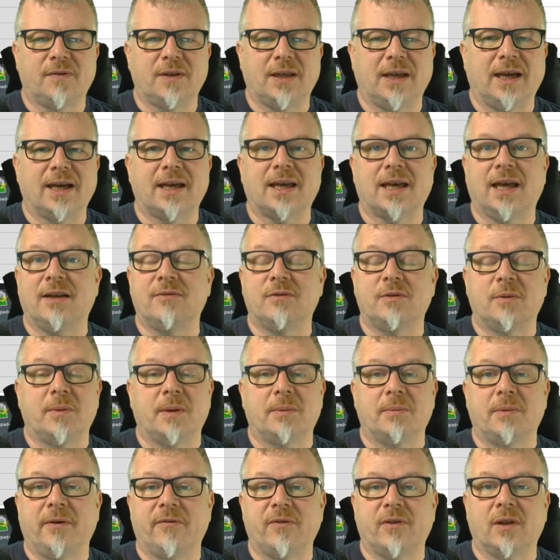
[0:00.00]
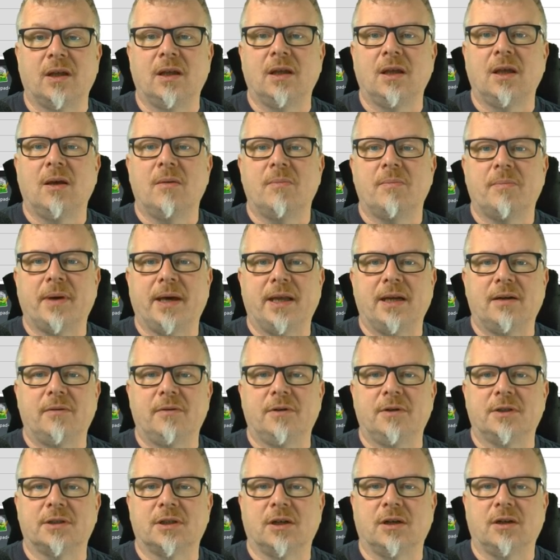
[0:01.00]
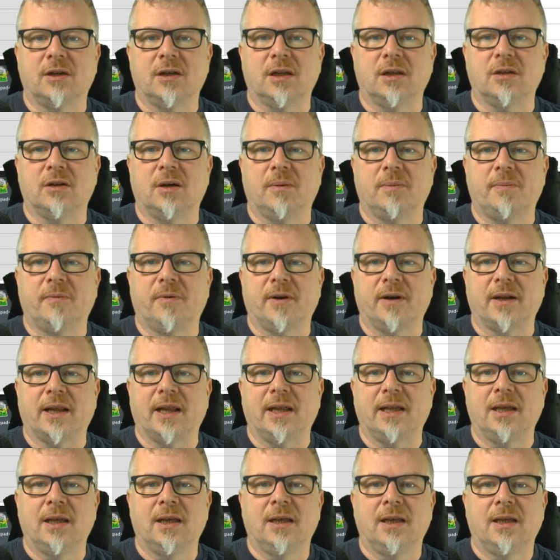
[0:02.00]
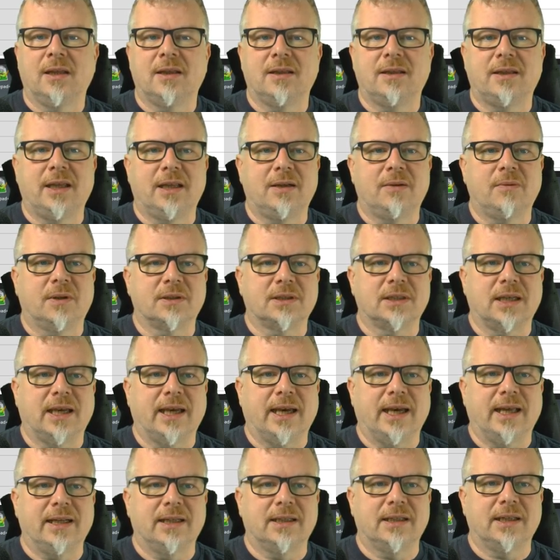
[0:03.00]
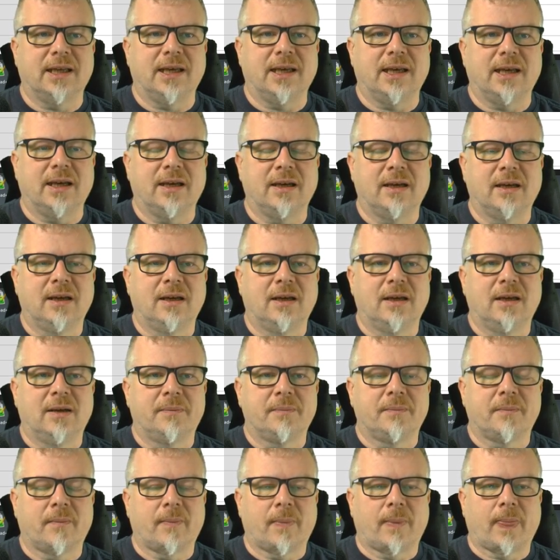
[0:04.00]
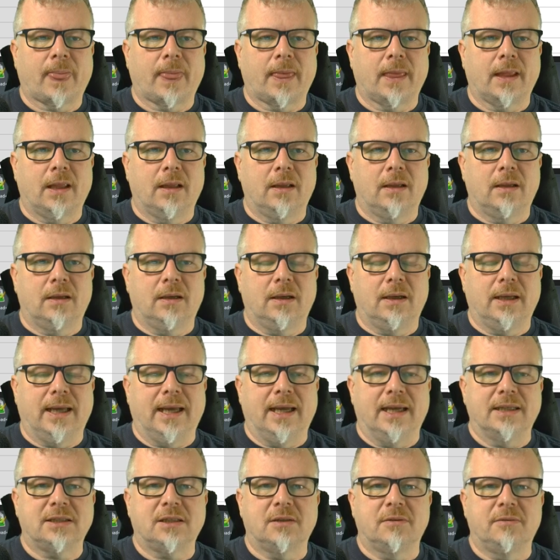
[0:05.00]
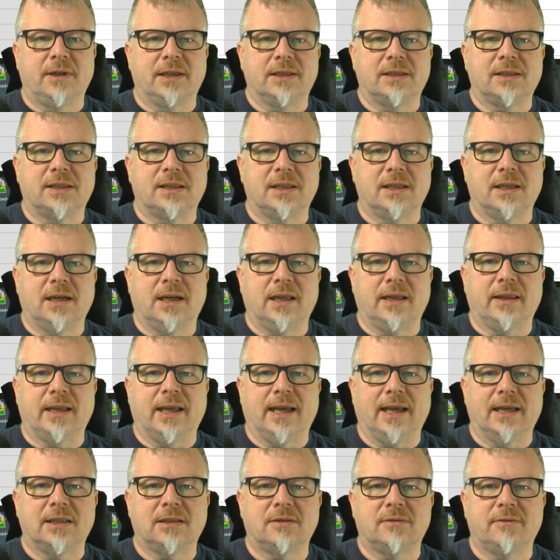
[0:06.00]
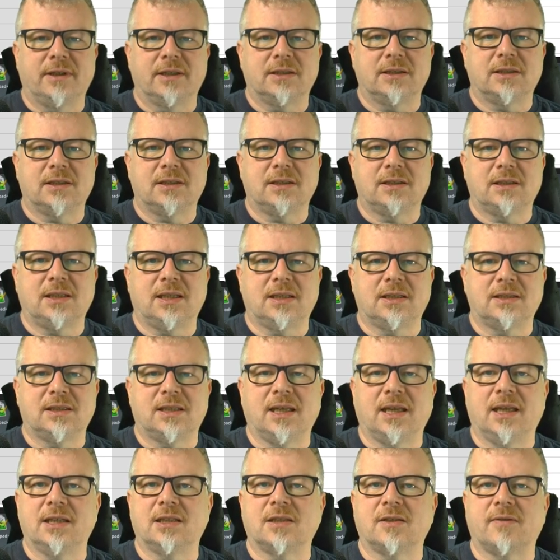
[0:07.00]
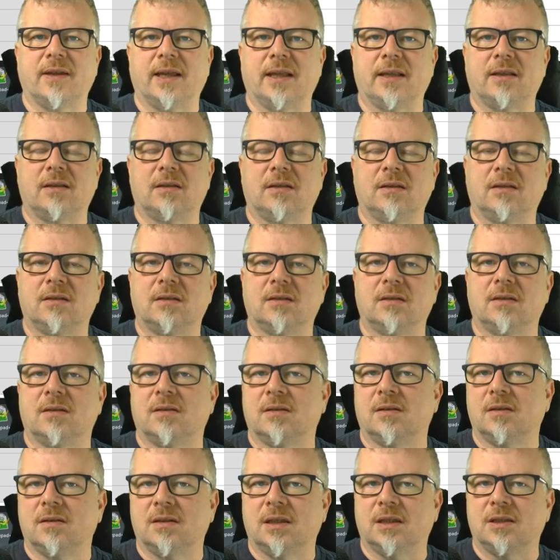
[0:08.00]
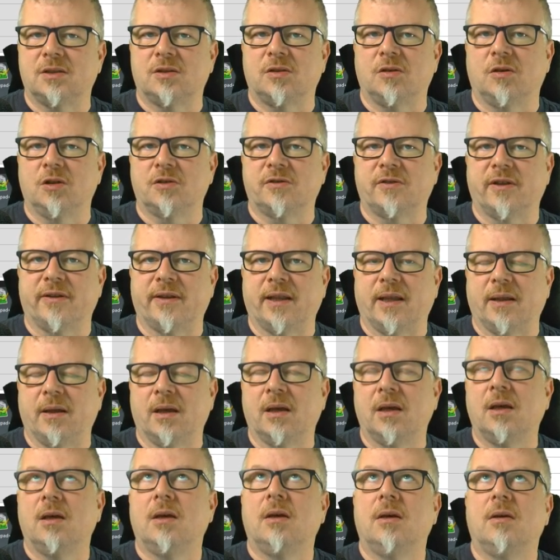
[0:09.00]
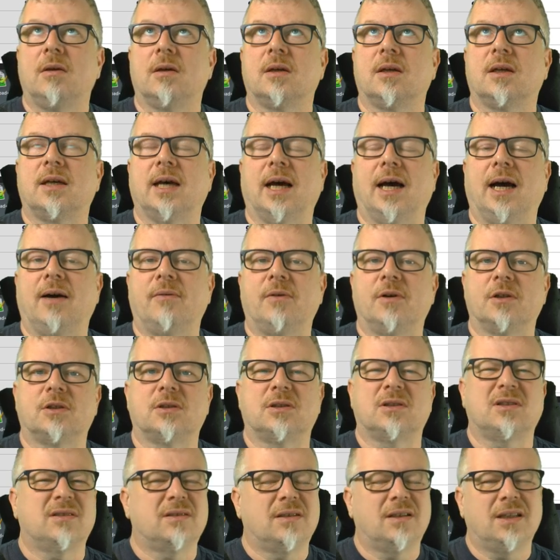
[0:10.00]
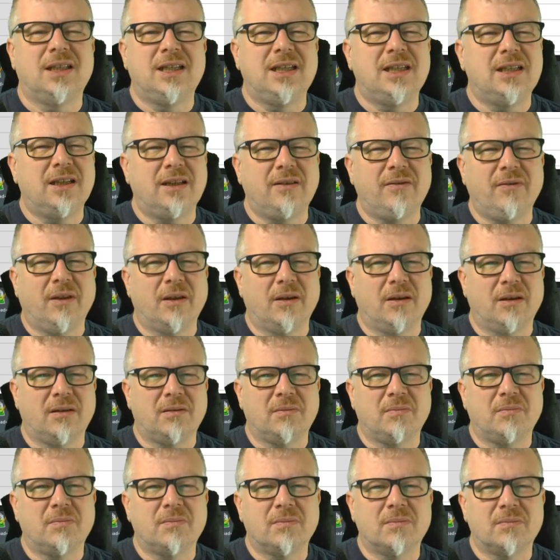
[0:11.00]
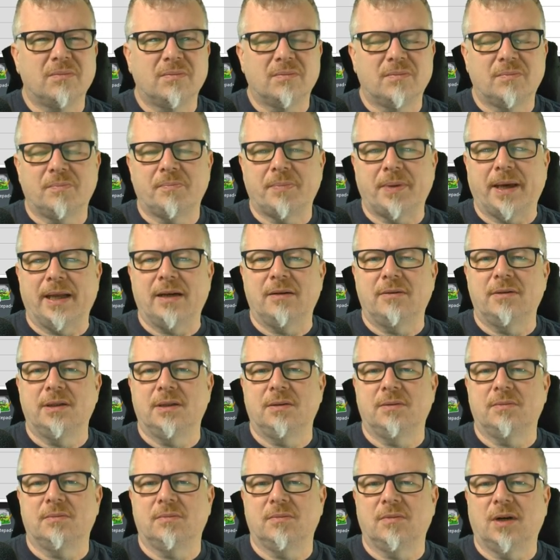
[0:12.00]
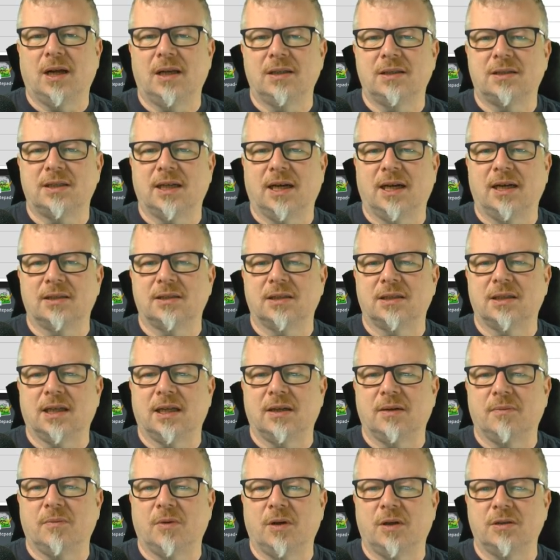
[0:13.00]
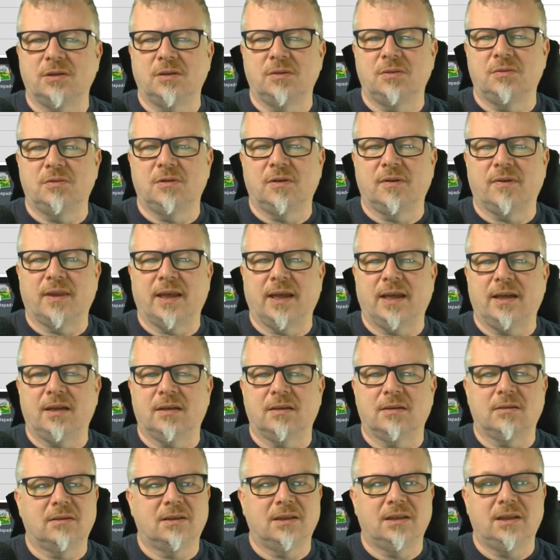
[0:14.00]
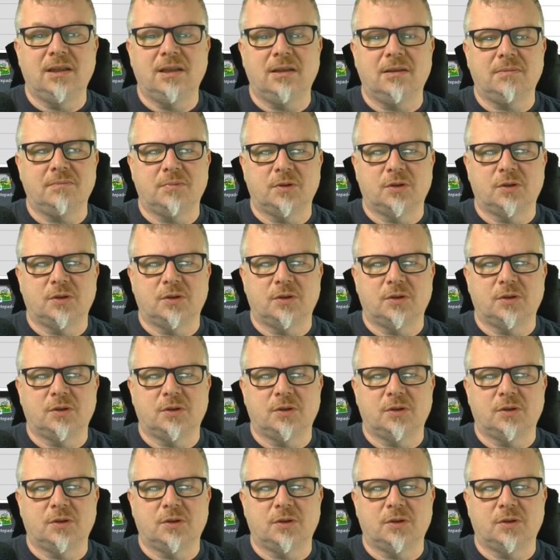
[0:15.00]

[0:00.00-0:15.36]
I can't remember if the battery was hot or not. What I did was I added a asterisk here, and the asterisk says that it shows that the car was heating the battery while charging, and it wasn't doing that here.